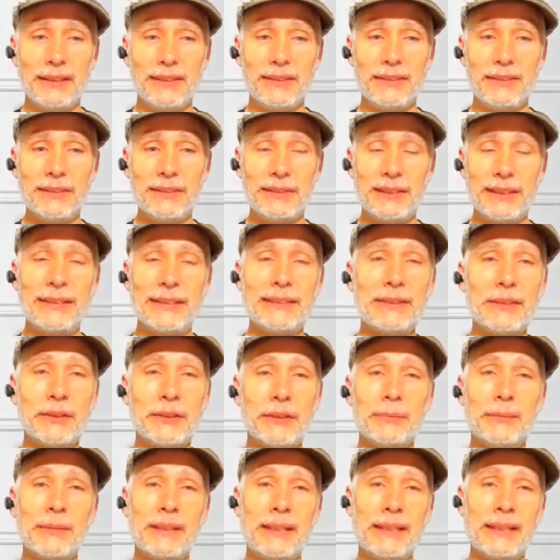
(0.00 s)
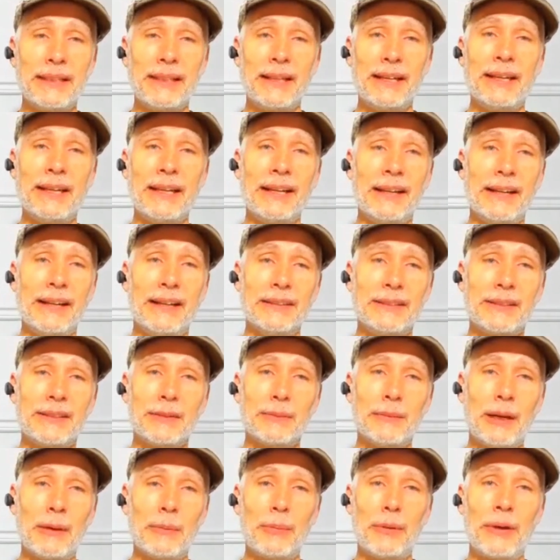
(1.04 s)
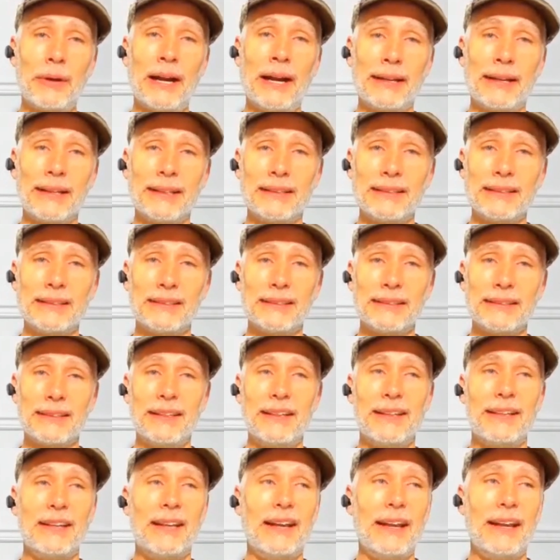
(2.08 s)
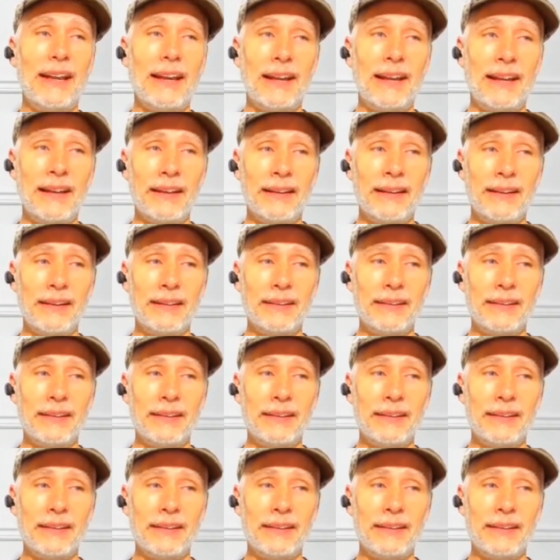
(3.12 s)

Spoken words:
centered me into my practice, and